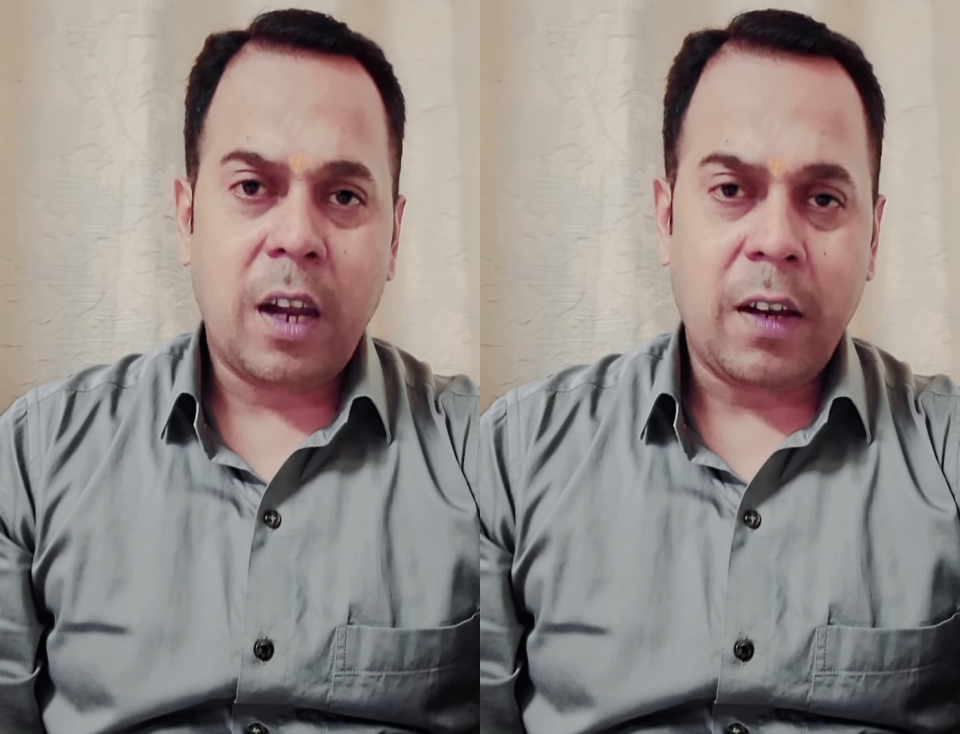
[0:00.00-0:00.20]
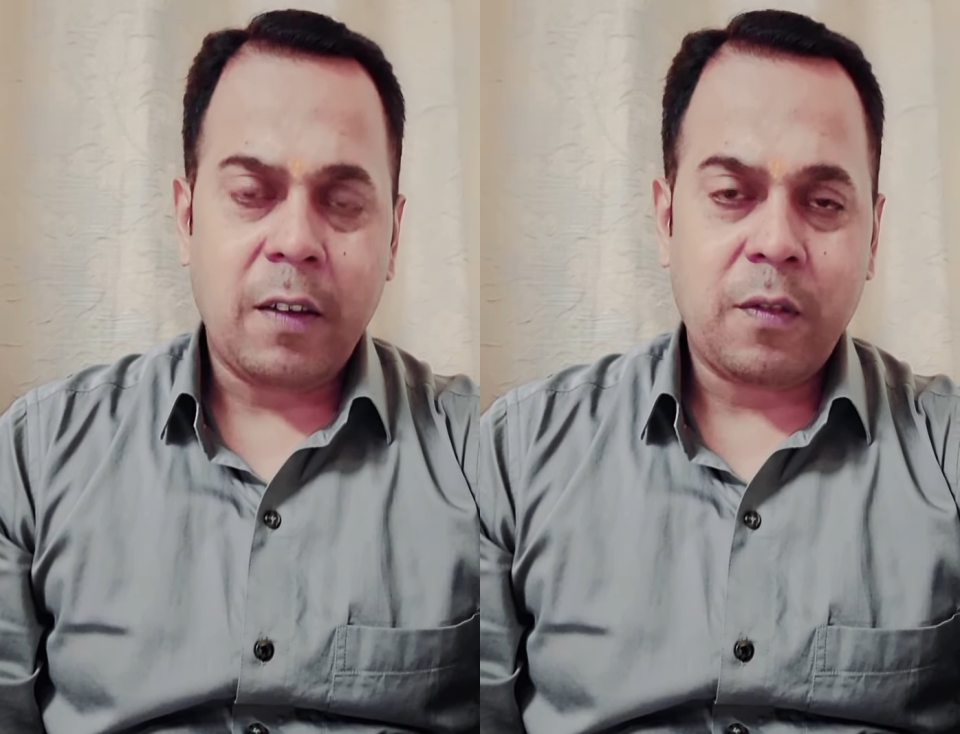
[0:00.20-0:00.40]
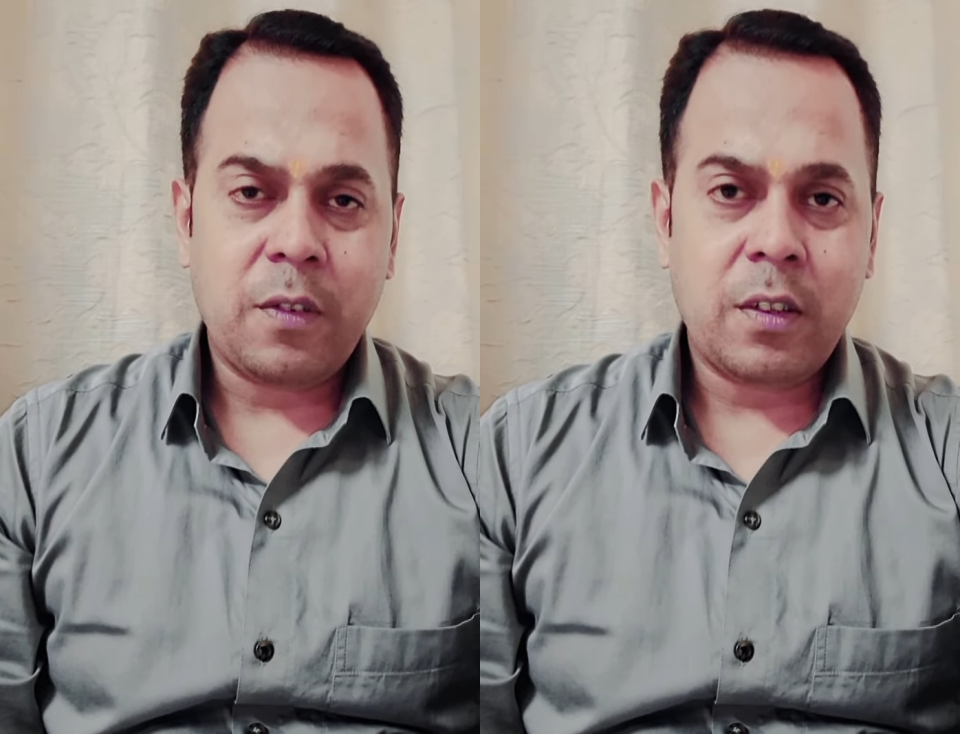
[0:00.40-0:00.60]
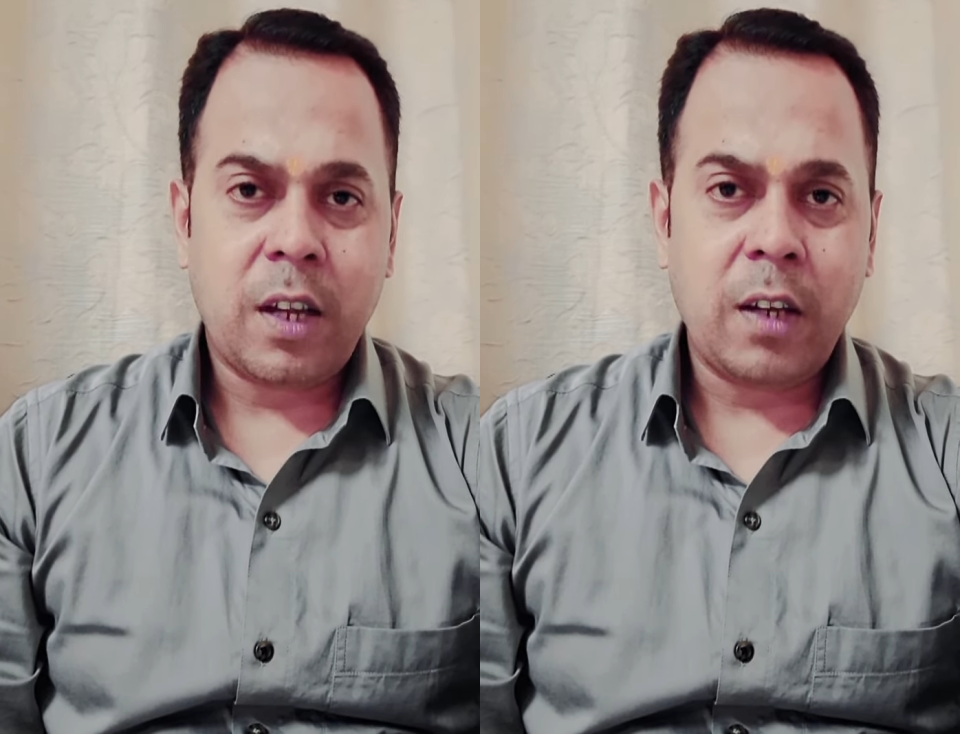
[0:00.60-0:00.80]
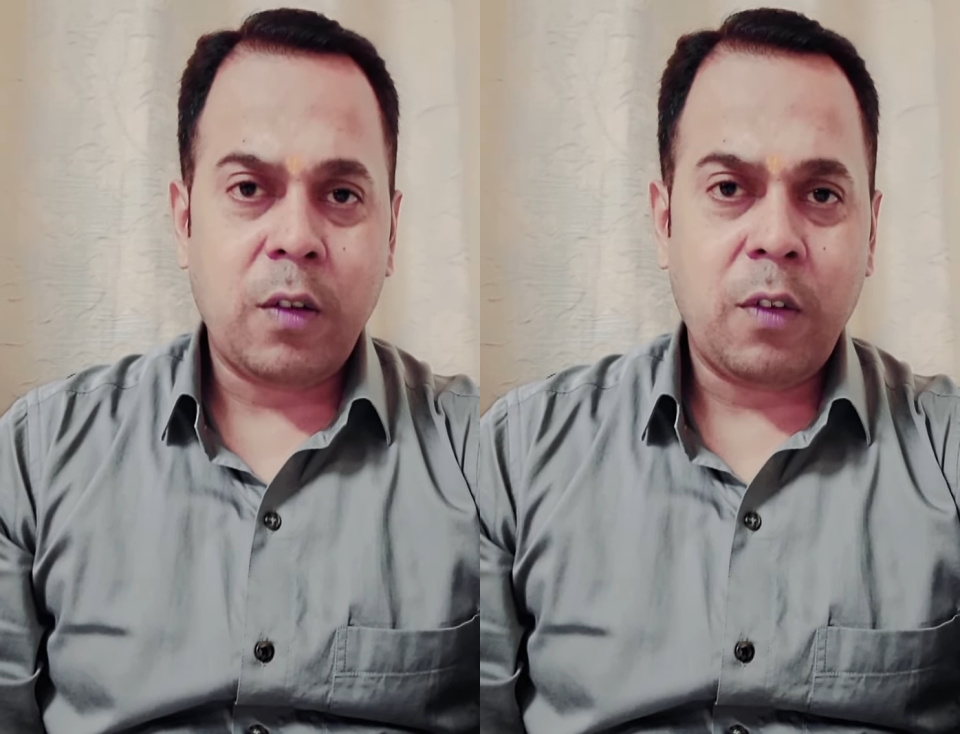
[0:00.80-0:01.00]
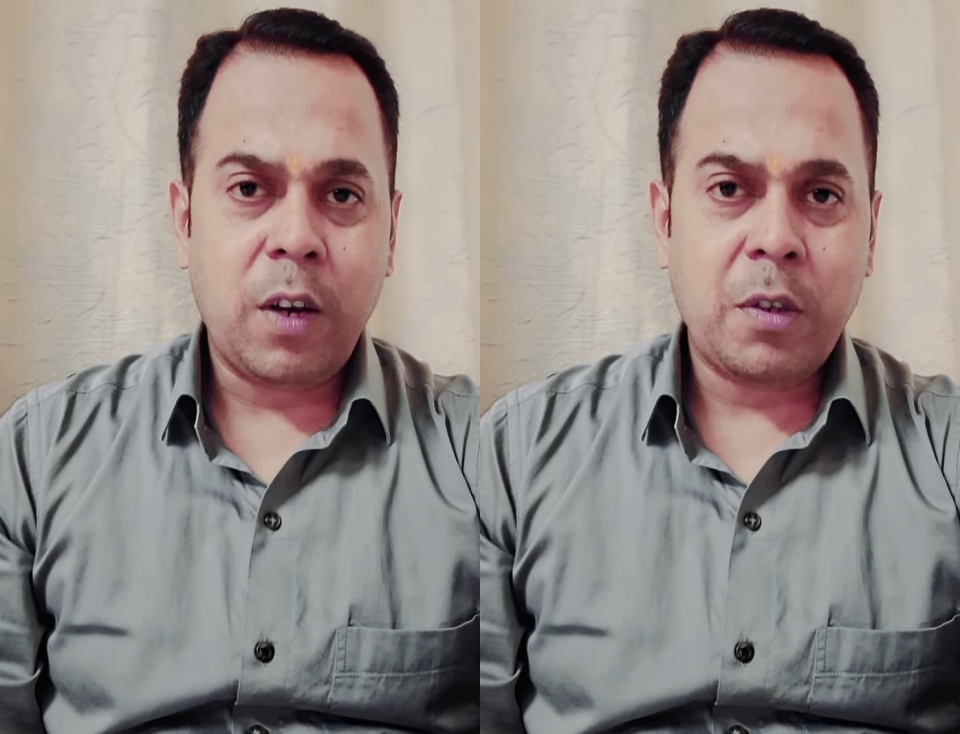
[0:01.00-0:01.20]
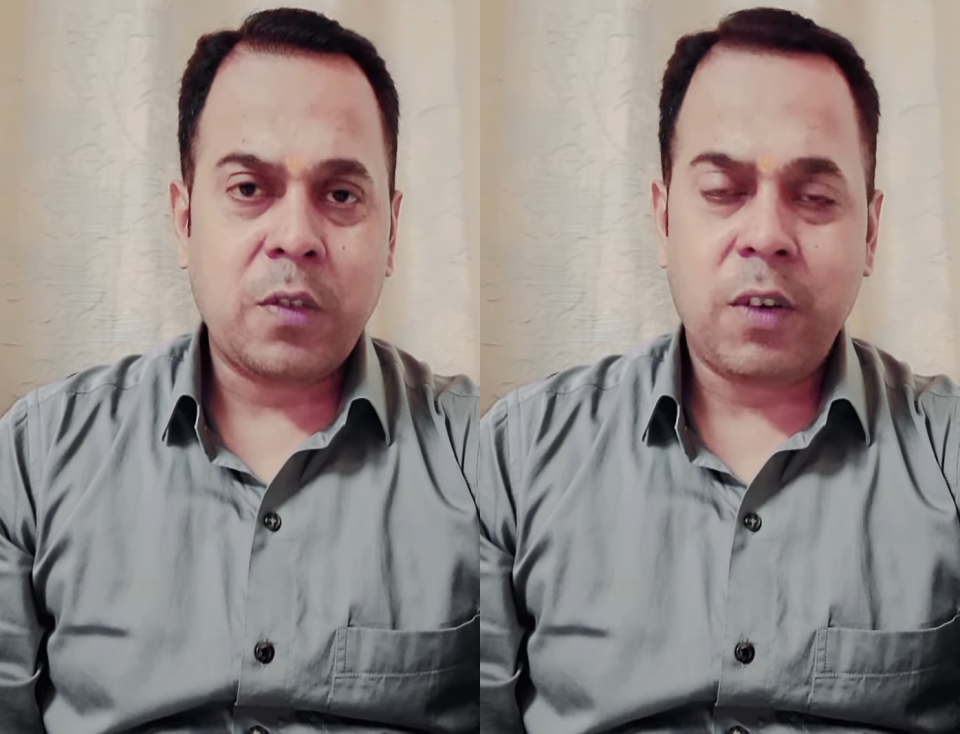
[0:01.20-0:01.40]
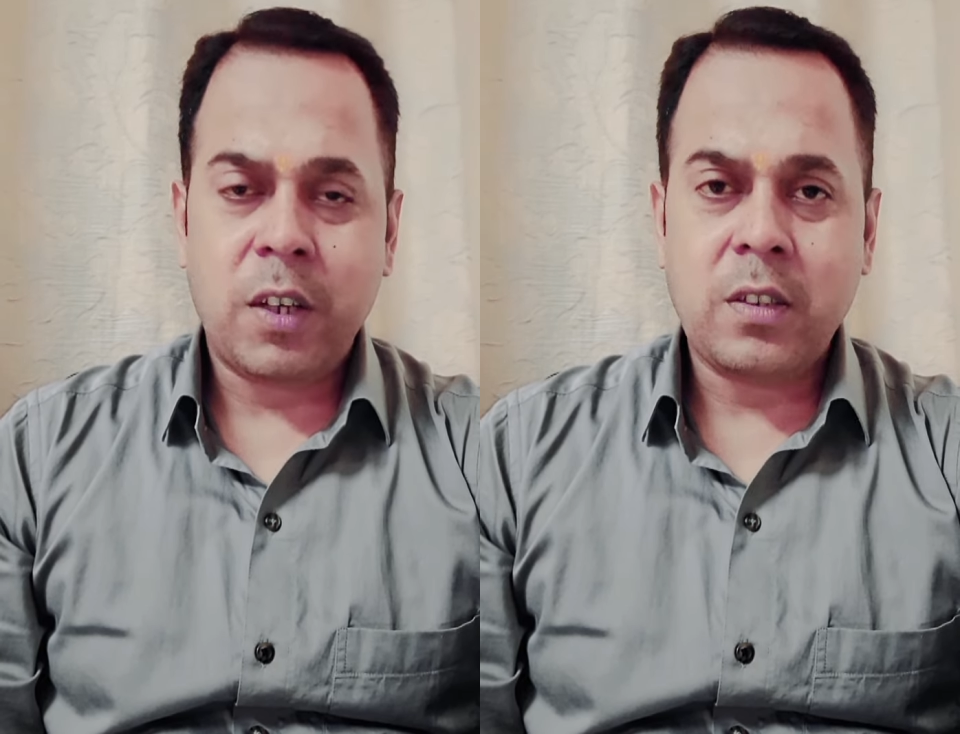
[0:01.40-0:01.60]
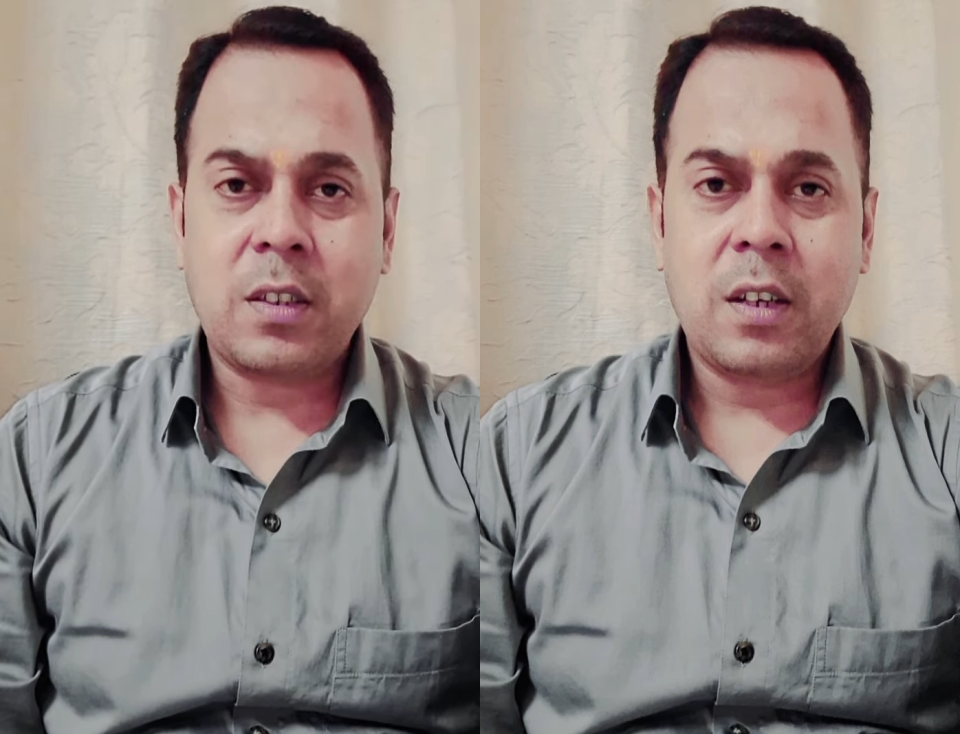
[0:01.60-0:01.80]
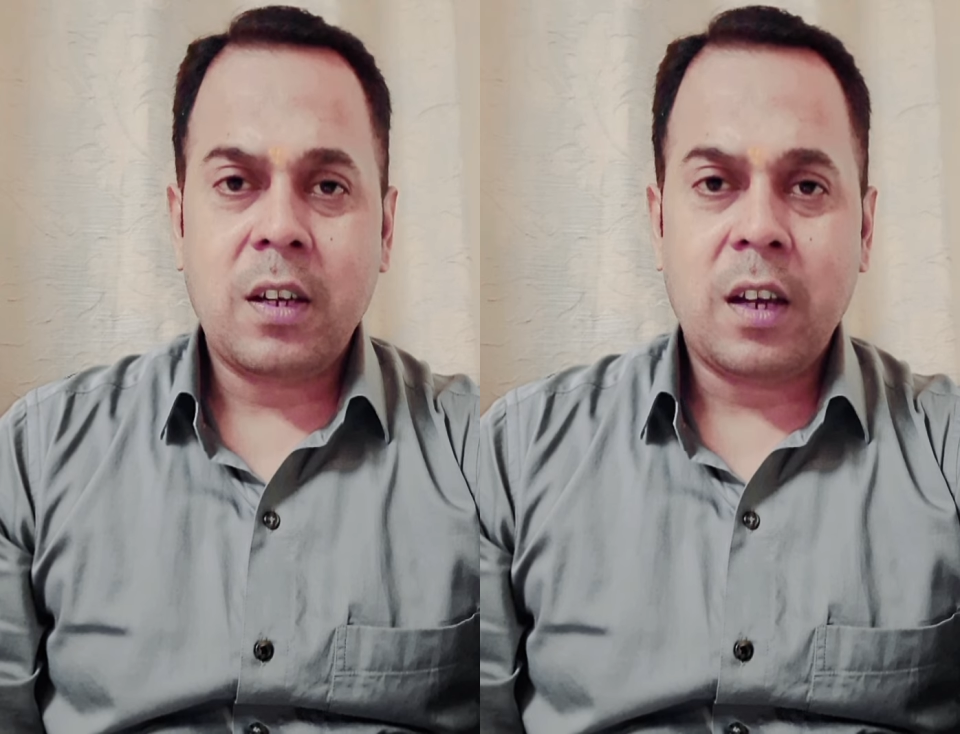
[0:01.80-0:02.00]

life. Thank you very much friends.